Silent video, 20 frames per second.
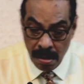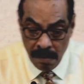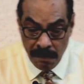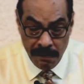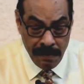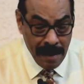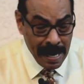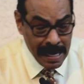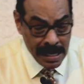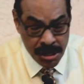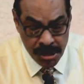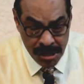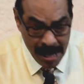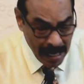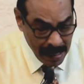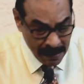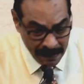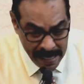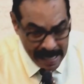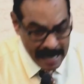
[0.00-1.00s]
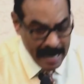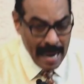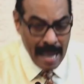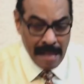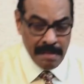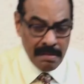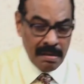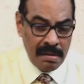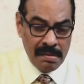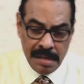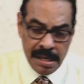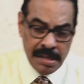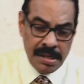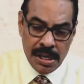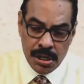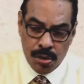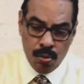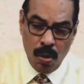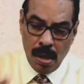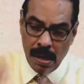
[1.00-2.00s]
when shall we gather? This
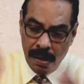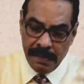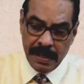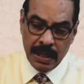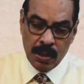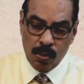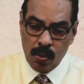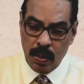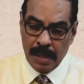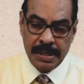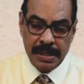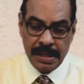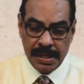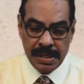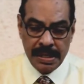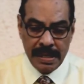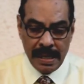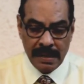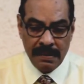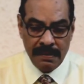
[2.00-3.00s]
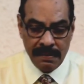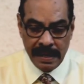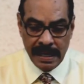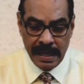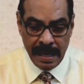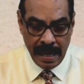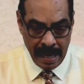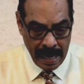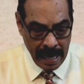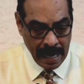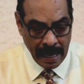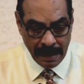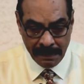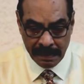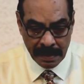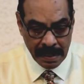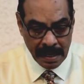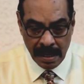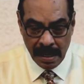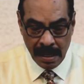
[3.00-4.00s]
is one of the questions that we
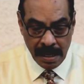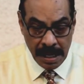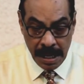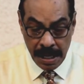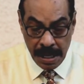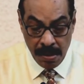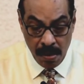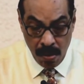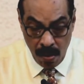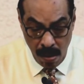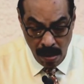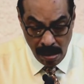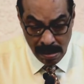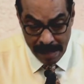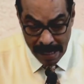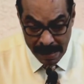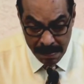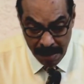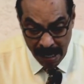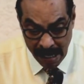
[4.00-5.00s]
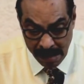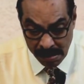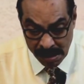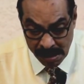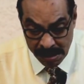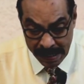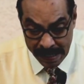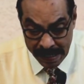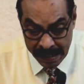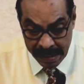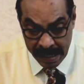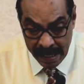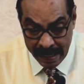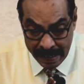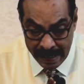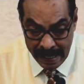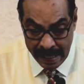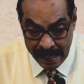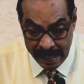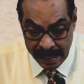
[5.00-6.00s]
have. You know, all that Bible says
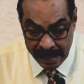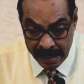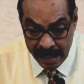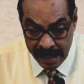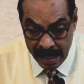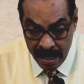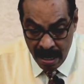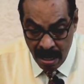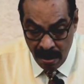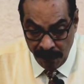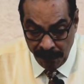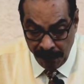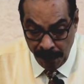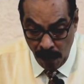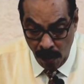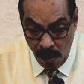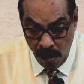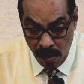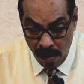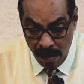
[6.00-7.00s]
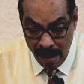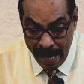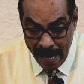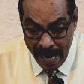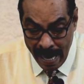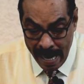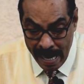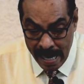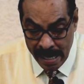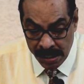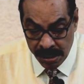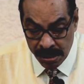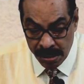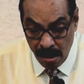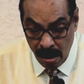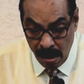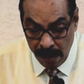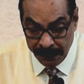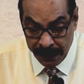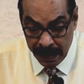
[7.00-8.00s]
is, for as
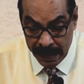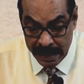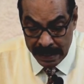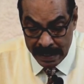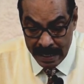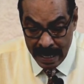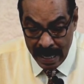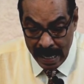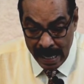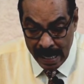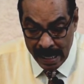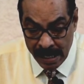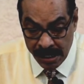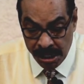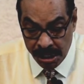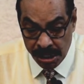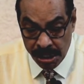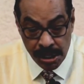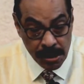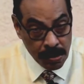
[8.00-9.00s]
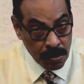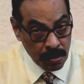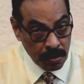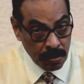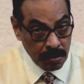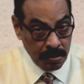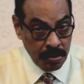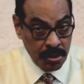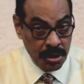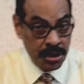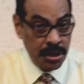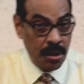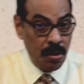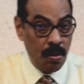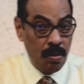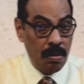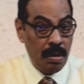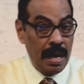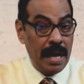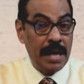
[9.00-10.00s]
often as you.
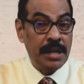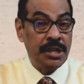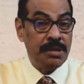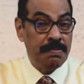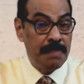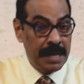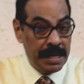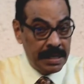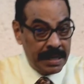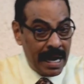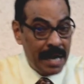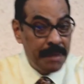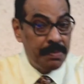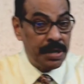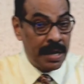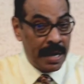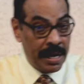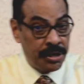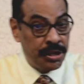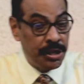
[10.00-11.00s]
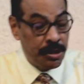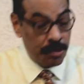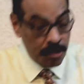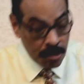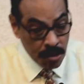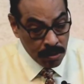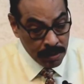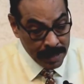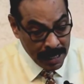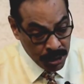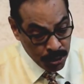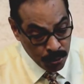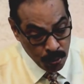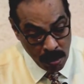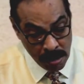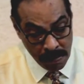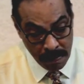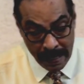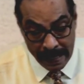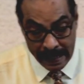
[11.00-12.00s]
So as many times as you could. That's
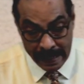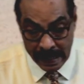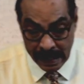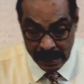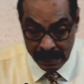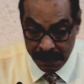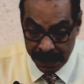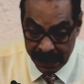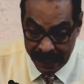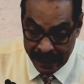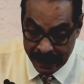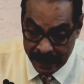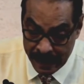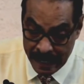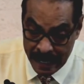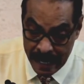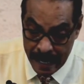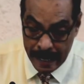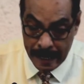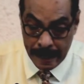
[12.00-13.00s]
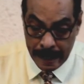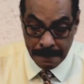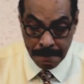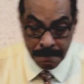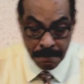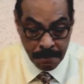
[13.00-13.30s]
what my interpretation here.